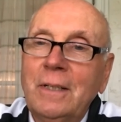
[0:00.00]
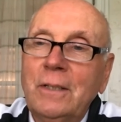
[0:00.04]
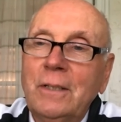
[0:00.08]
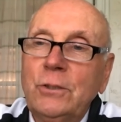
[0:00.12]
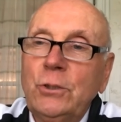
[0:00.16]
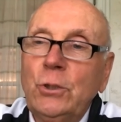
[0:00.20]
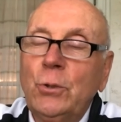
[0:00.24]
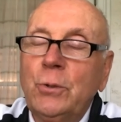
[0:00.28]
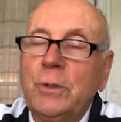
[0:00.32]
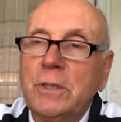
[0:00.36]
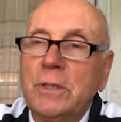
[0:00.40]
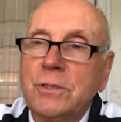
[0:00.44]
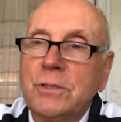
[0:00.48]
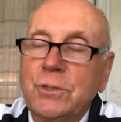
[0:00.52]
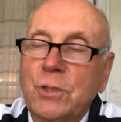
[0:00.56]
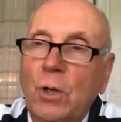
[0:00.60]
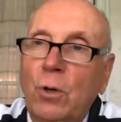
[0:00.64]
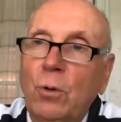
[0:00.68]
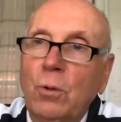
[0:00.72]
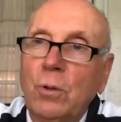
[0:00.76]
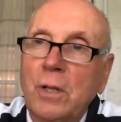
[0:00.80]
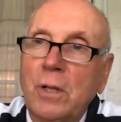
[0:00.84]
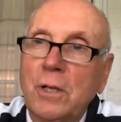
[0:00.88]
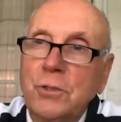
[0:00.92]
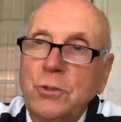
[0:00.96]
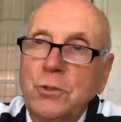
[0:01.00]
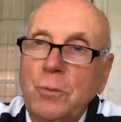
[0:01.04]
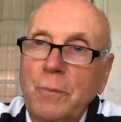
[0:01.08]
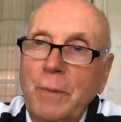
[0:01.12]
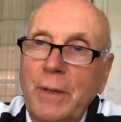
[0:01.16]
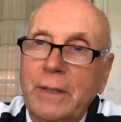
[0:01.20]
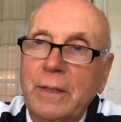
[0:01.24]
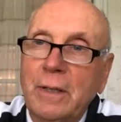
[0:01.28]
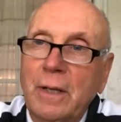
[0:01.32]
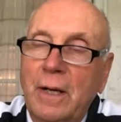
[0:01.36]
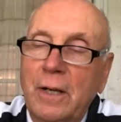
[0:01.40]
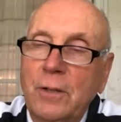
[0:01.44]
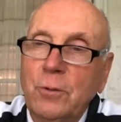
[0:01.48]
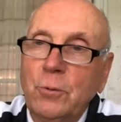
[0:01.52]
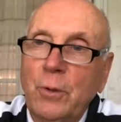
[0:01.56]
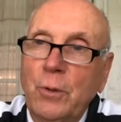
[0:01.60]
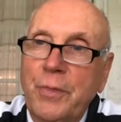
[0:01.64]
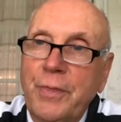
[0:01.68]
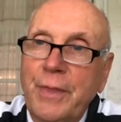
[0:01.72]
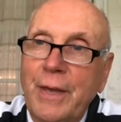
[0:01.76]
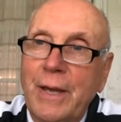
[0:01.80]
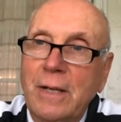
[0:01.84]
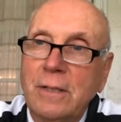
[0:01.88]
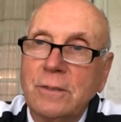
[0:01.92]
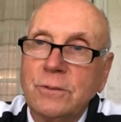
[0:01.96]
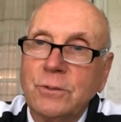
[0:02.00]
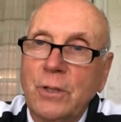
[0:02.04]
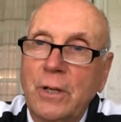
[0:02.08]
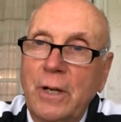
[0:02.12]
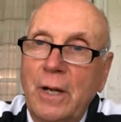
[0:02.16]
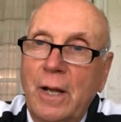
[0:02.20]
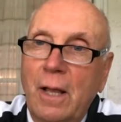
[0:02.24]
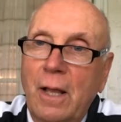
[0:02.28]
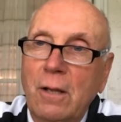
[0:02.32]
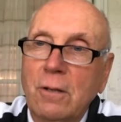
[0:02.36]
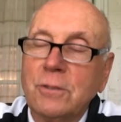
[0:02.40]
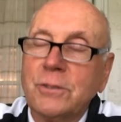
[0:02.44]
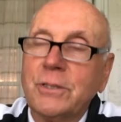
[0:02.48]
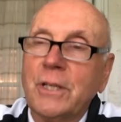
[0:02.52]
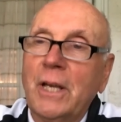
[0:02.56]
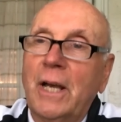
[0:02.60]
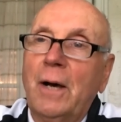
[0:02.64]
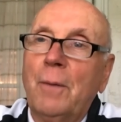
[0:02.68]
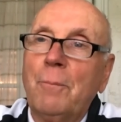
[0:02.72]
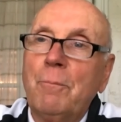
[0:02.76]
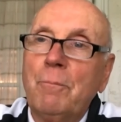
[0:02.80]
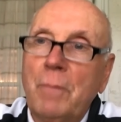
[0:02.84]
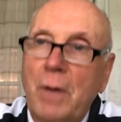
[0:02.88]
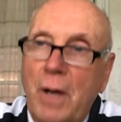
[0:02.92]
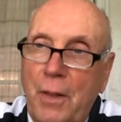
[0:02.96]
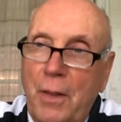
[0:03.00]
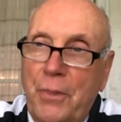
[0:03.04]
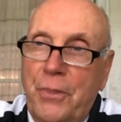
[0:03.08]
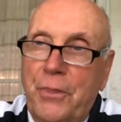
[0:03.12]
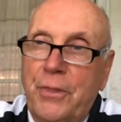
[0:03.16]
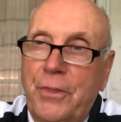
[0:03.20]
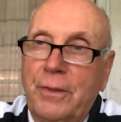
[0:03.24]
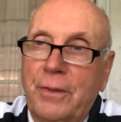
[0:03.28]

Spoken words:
You just told us you make $100,000 a month.